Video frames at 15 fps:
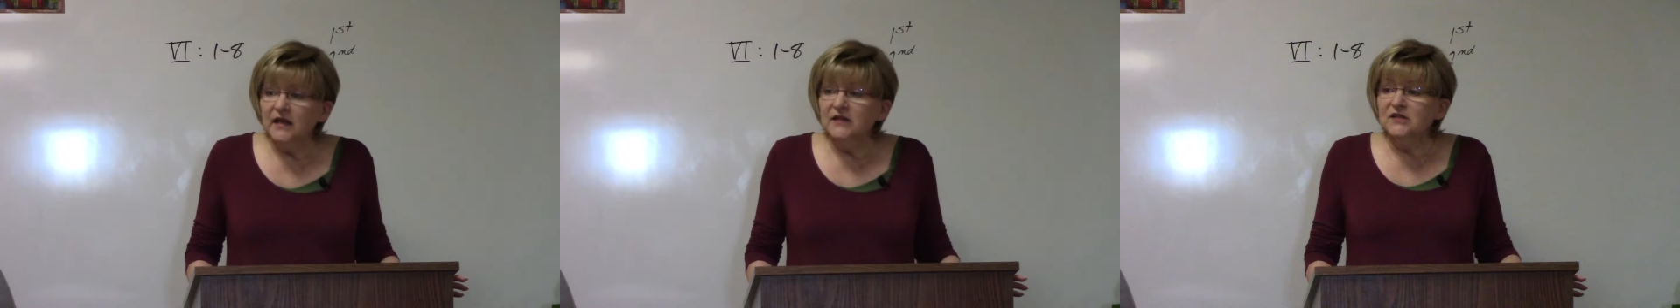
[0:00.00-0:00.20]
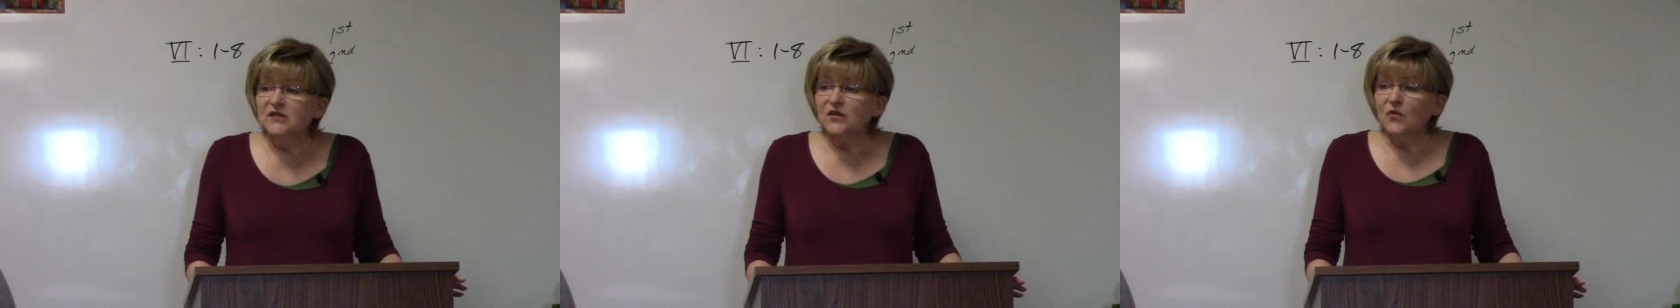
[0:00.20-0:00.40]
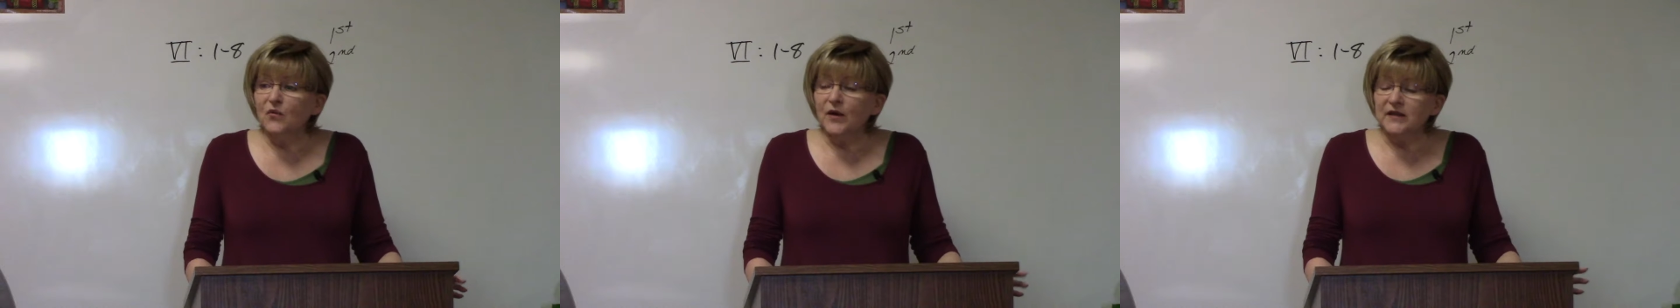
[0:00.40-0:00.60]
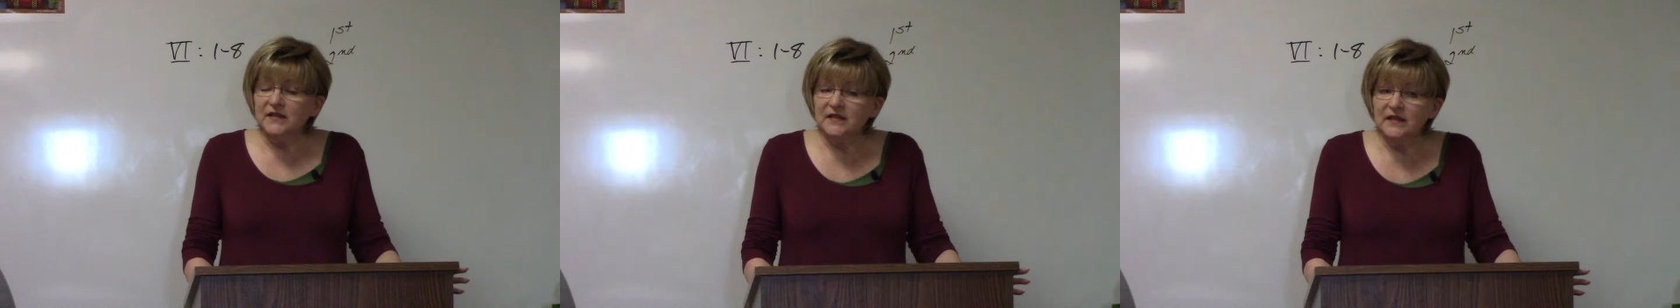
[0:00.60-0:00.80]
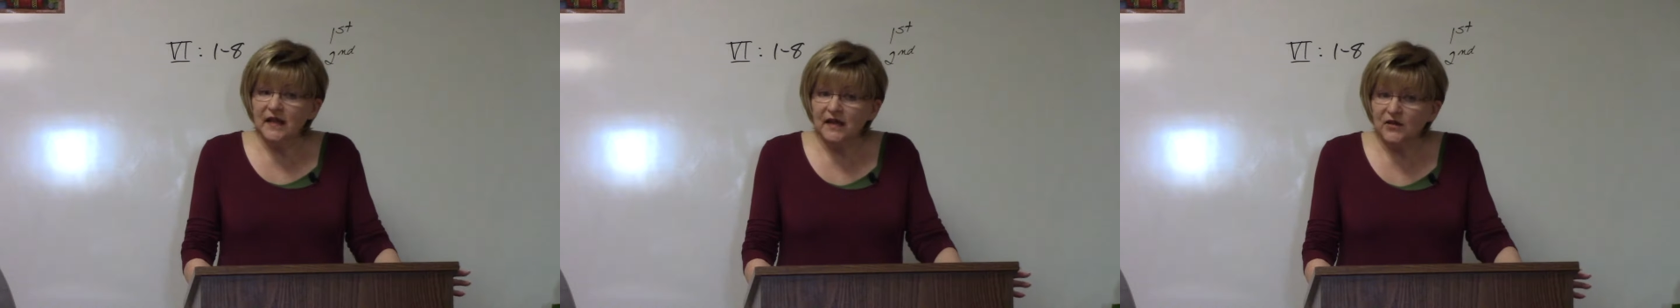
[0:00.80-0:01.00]
So what
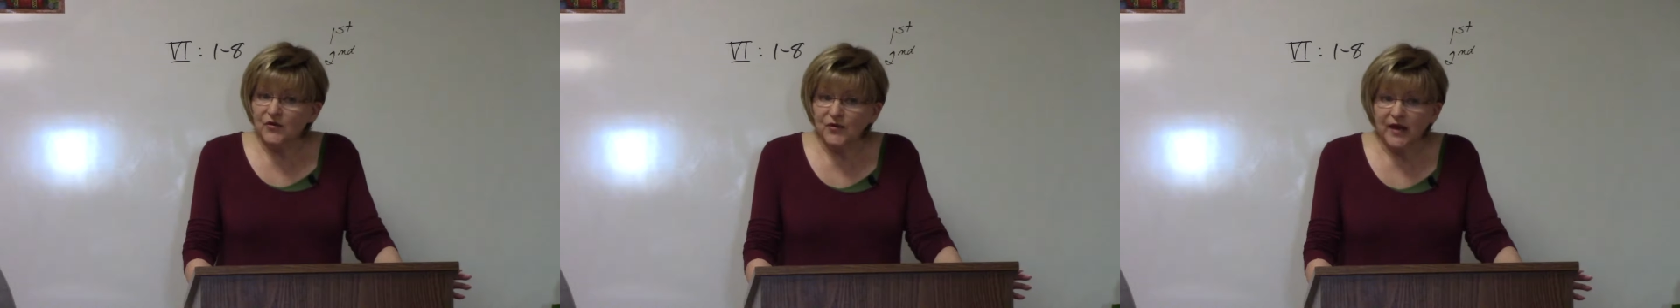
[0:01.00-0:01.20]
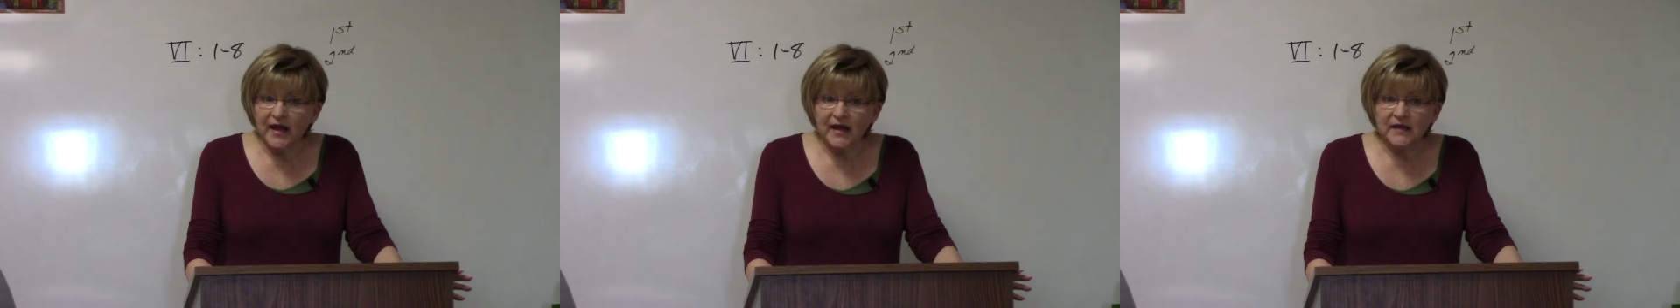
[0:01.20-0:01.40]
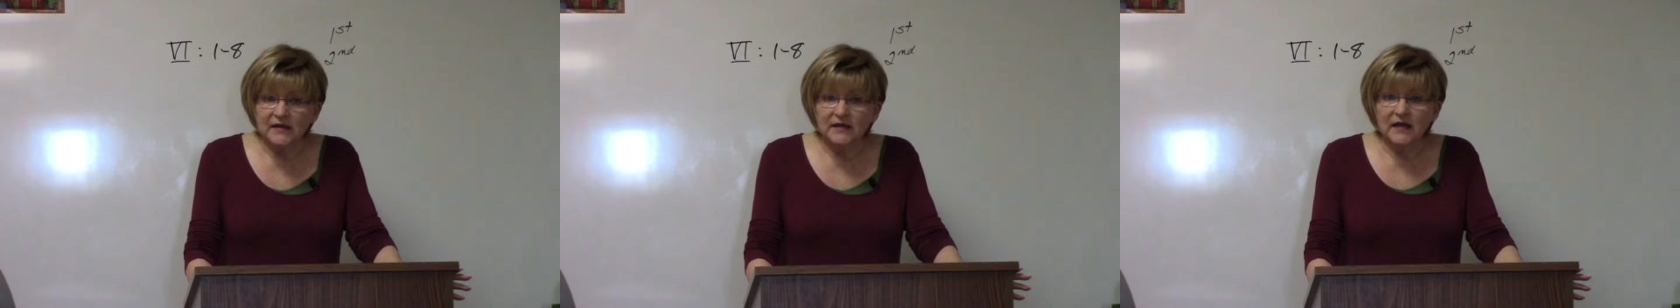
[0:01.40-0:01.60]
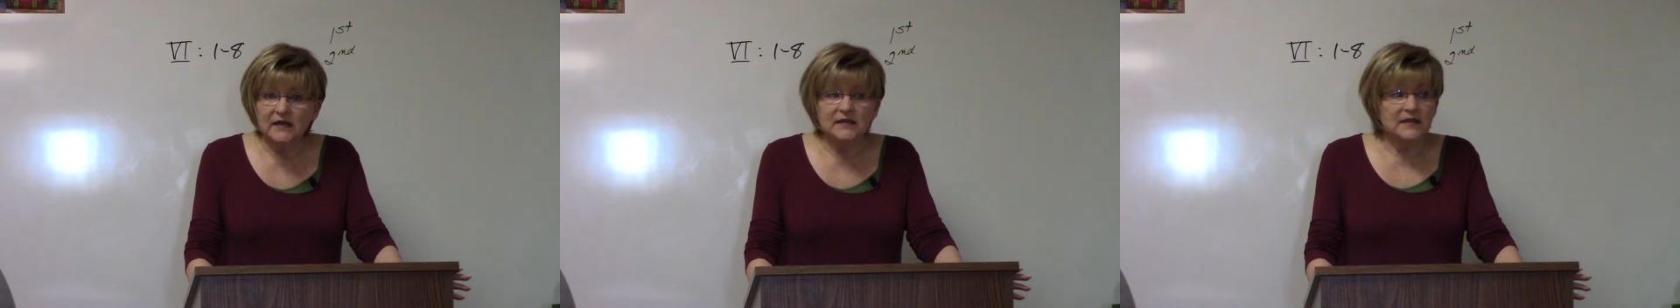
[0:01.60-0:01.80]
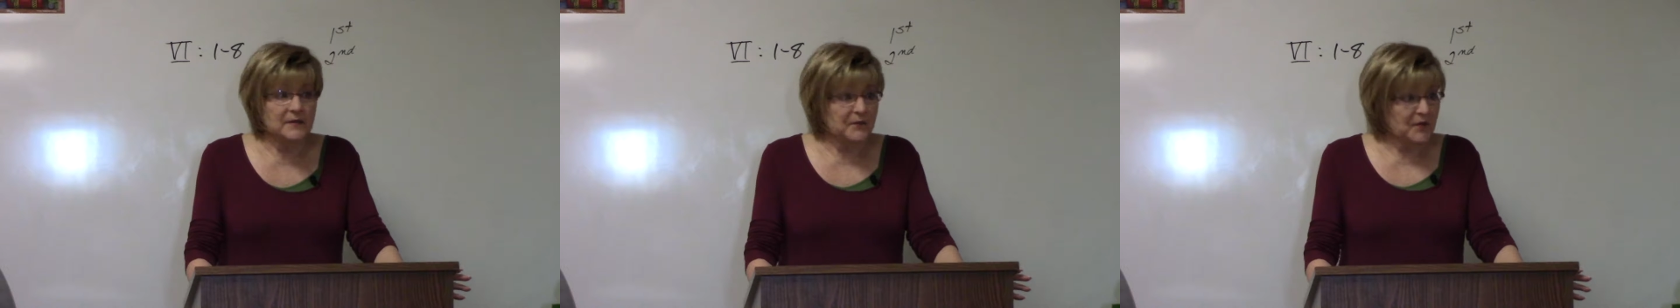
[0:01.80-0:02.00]
did they create? A
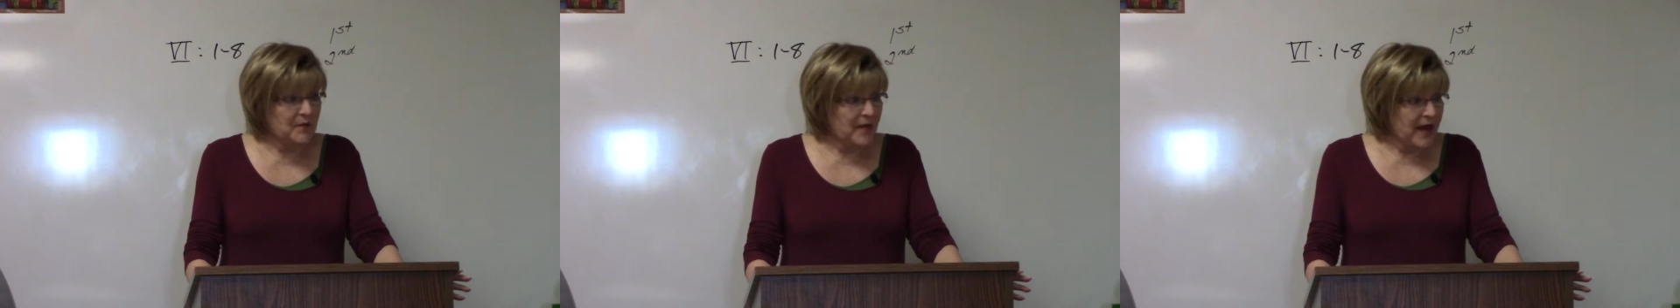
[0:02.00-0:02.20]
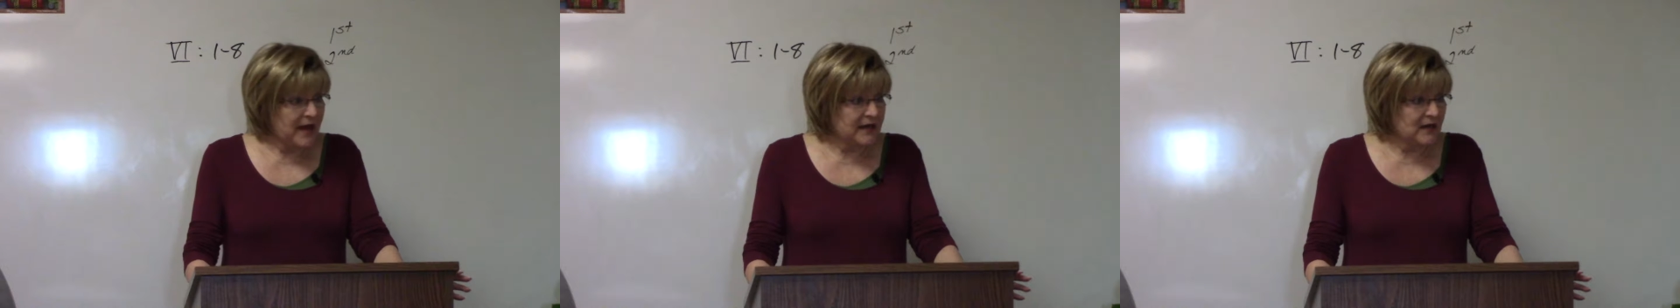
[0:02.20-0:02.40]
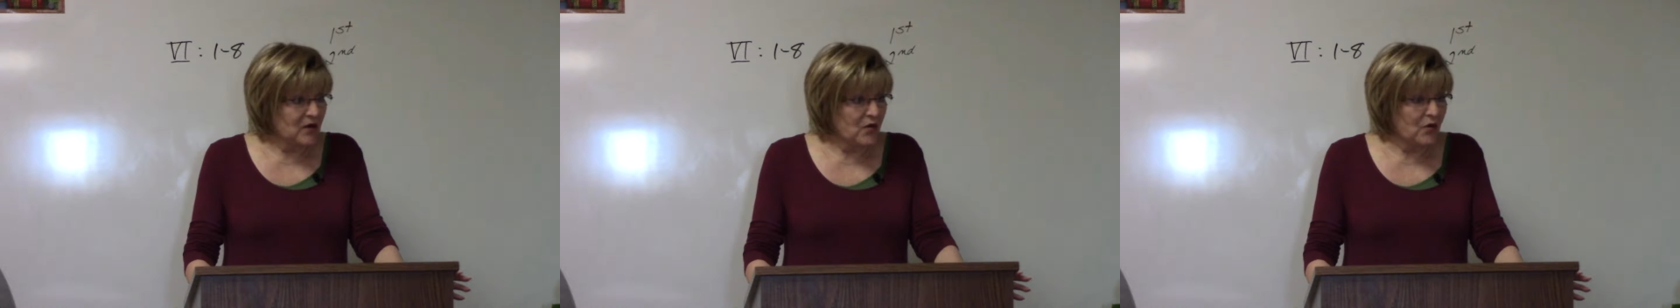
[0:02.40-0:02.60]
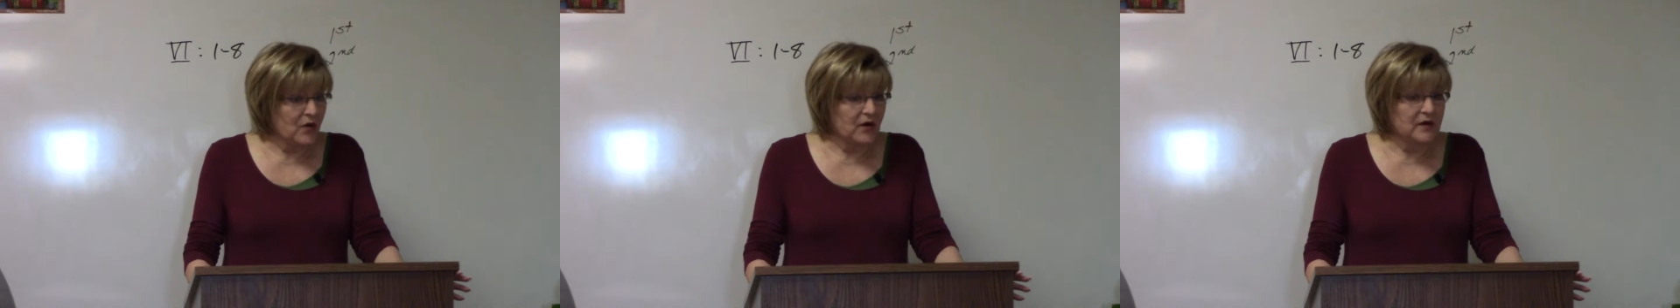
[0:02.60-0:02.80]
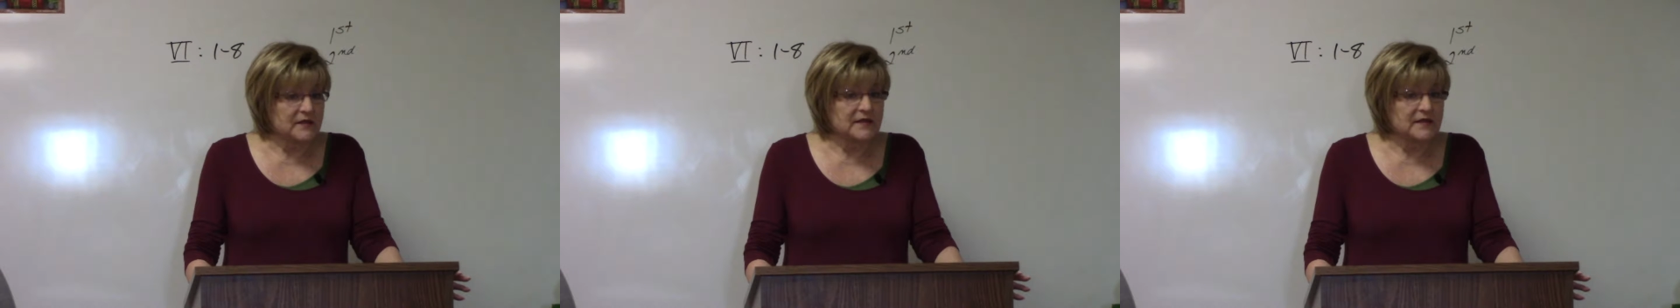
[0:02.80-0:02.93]
diplomatic corps